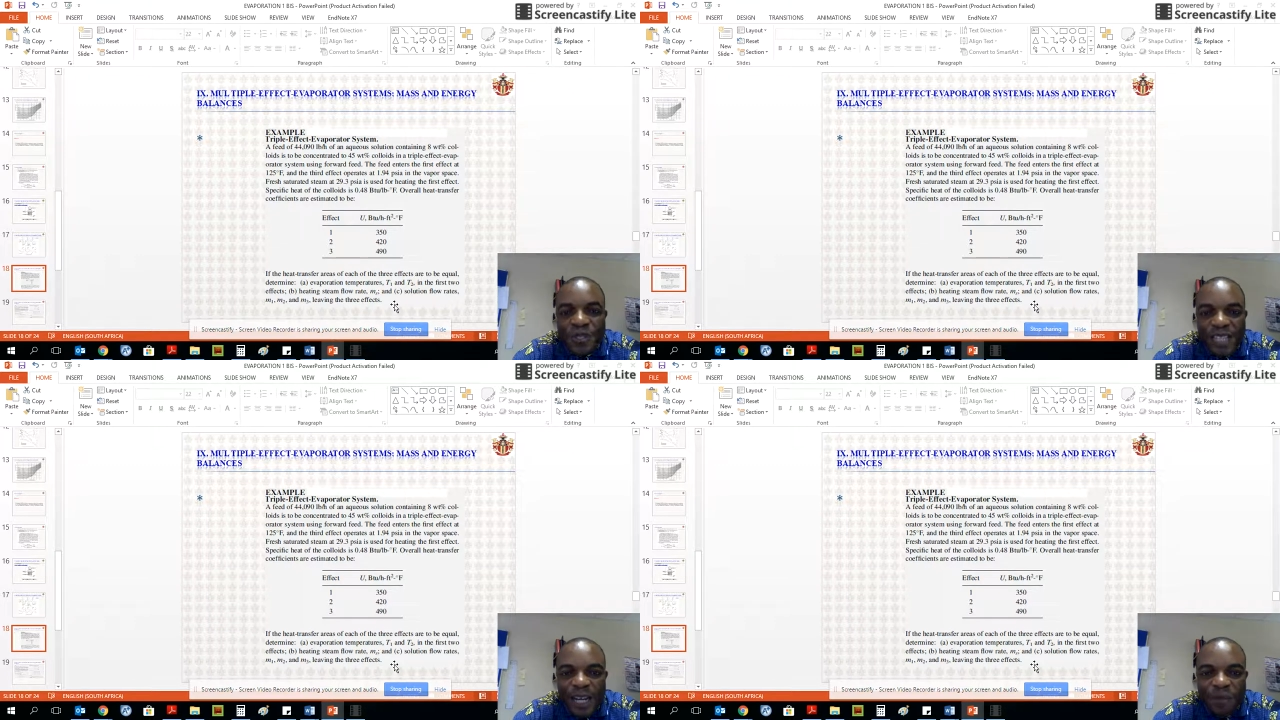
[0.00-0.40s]

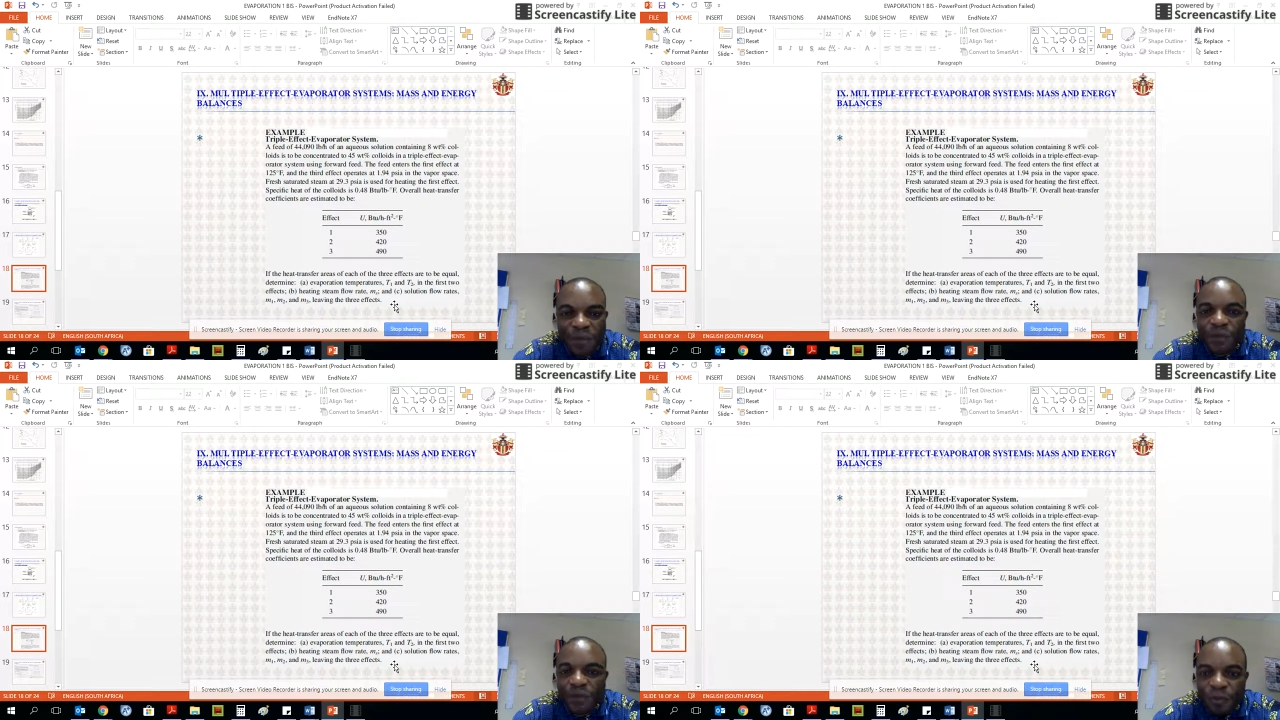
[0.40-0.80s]
tell
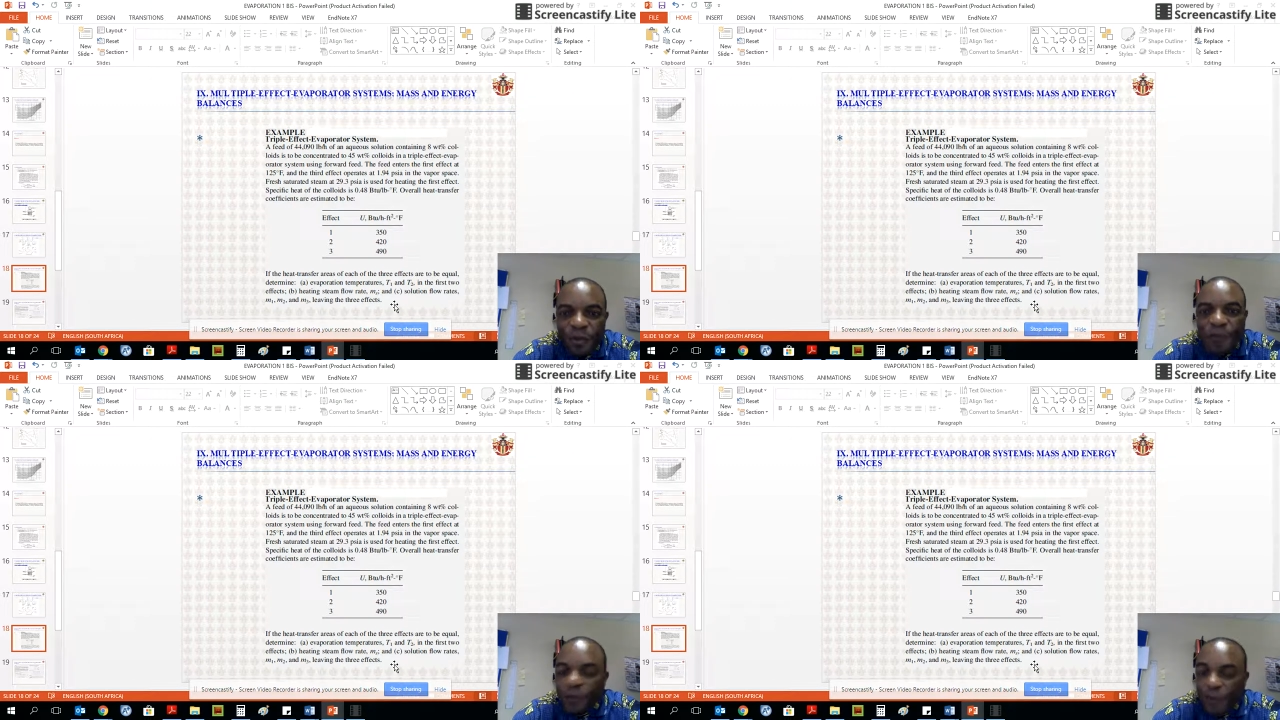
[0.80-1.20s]
what should
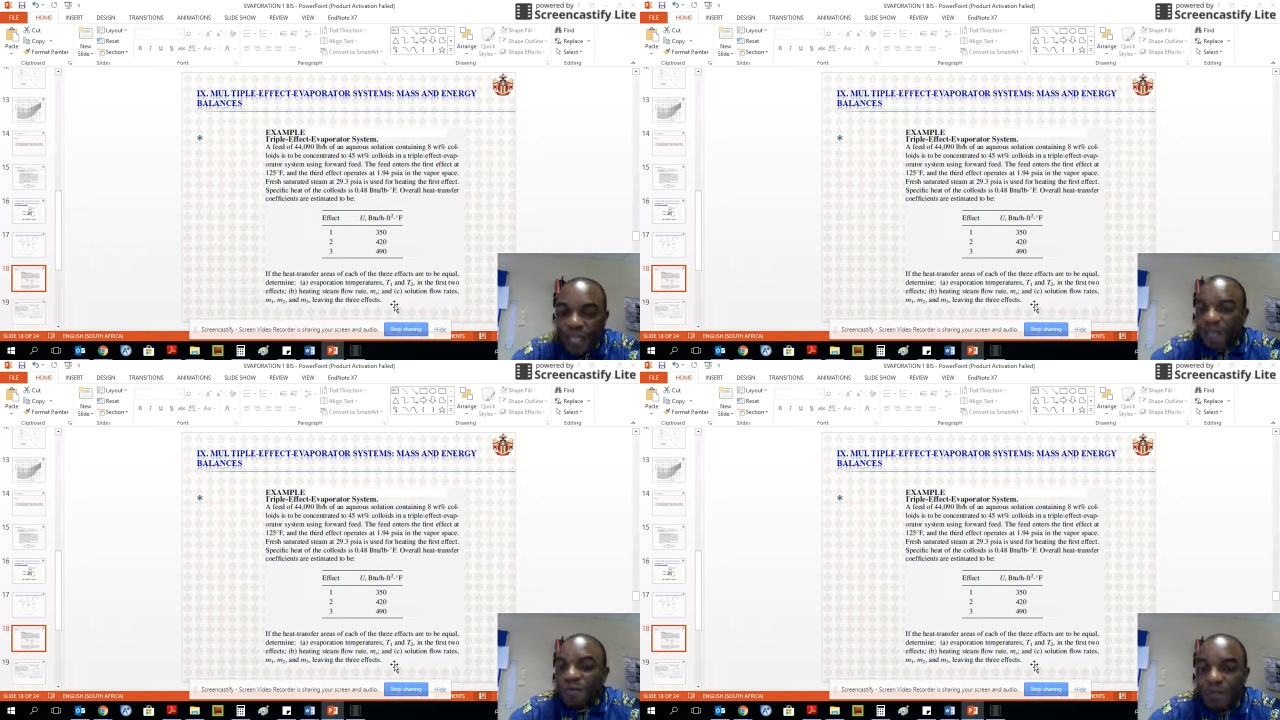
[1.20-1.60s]
be, for
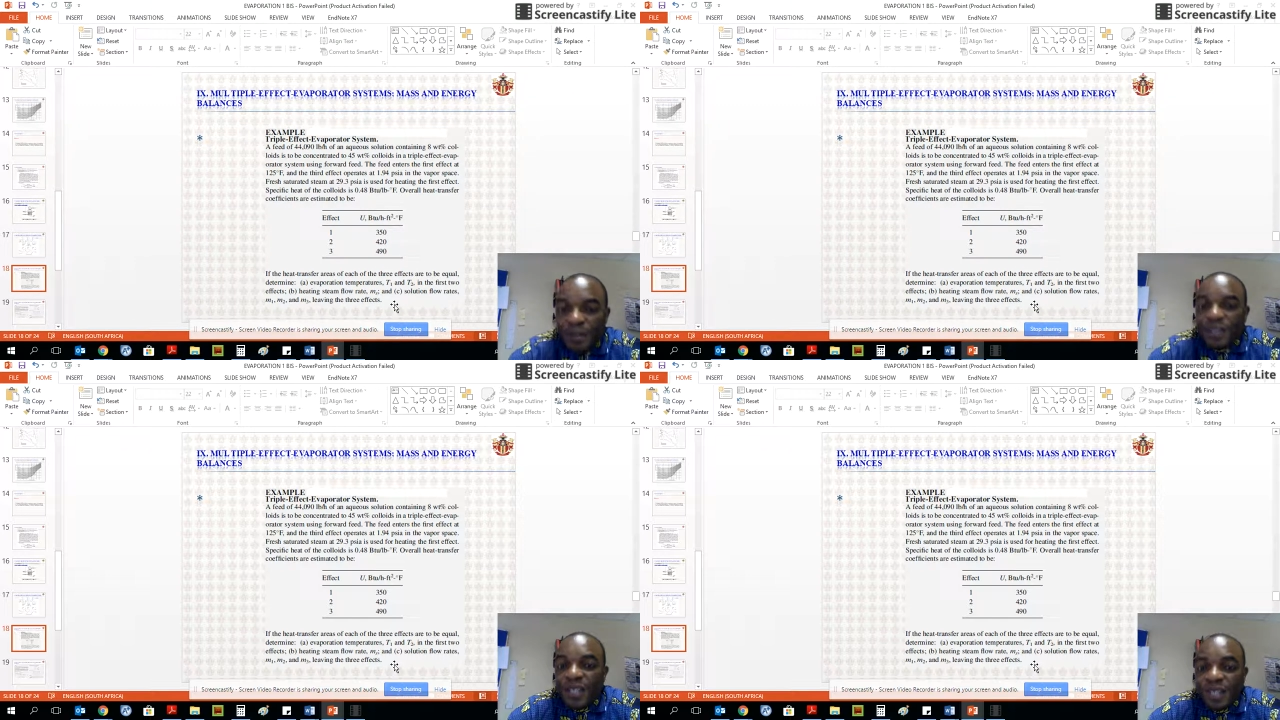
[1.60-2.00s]
example,
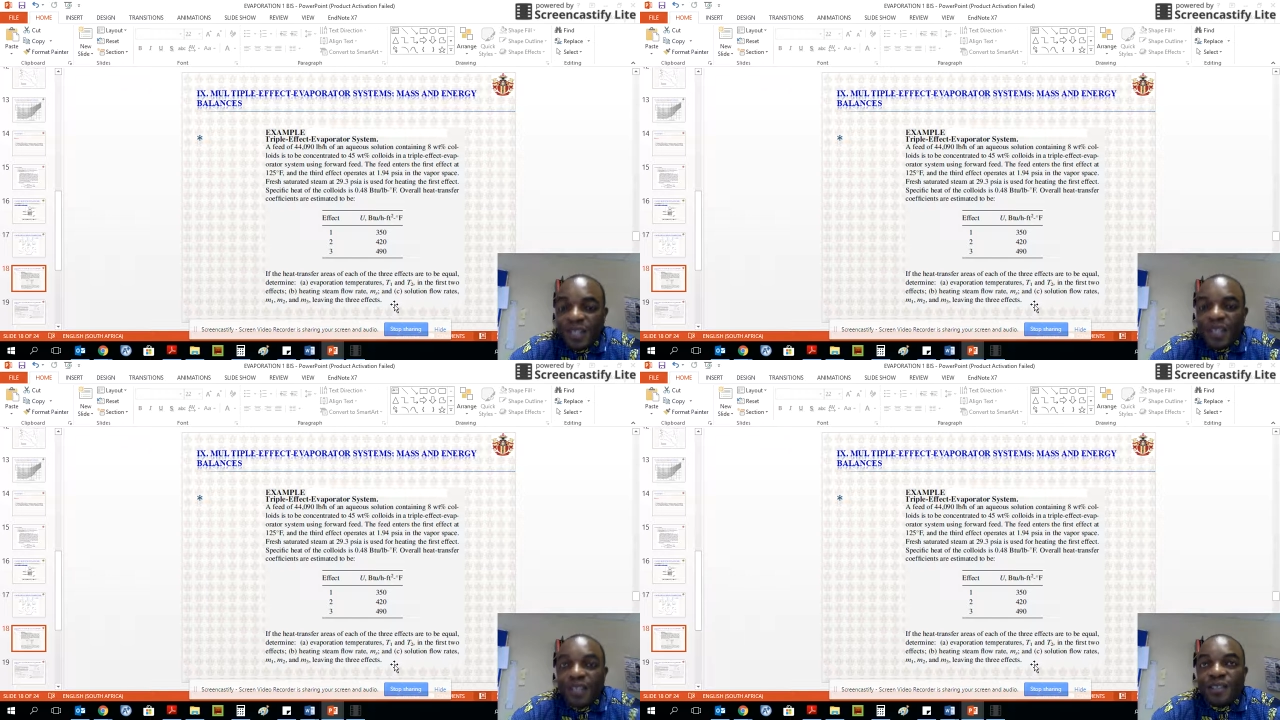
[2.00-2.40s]

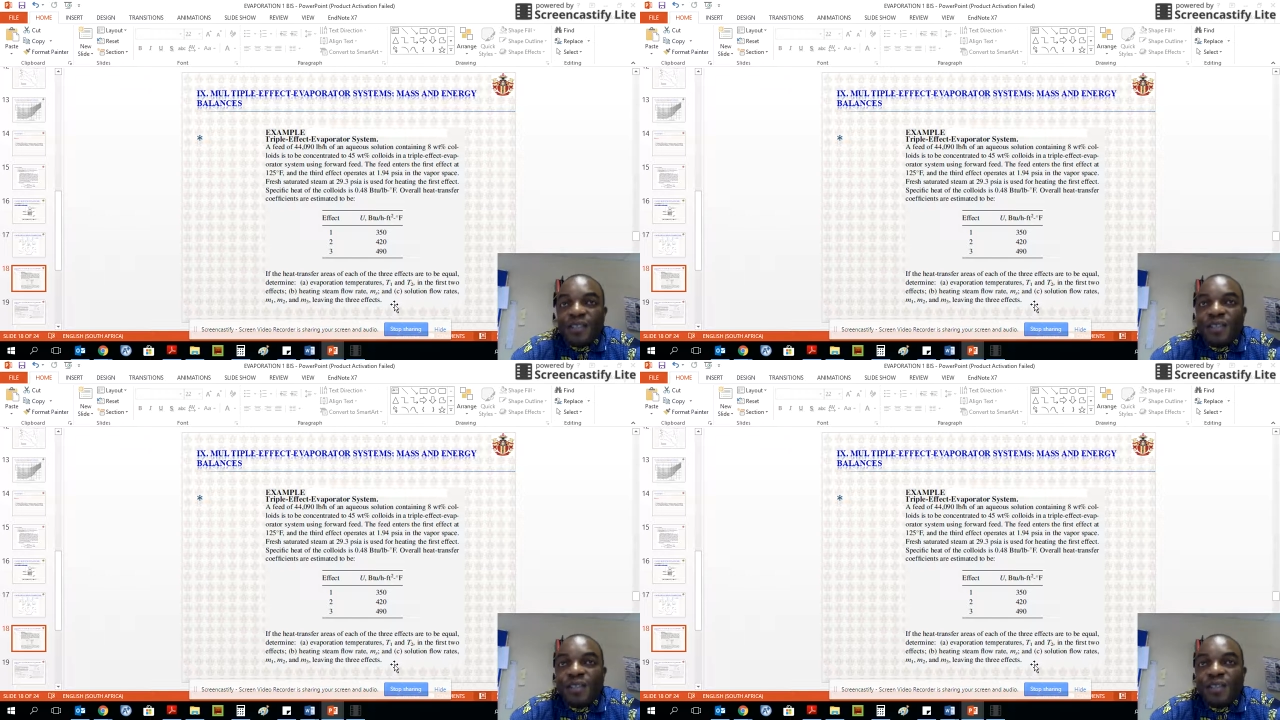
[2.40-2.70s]
uh,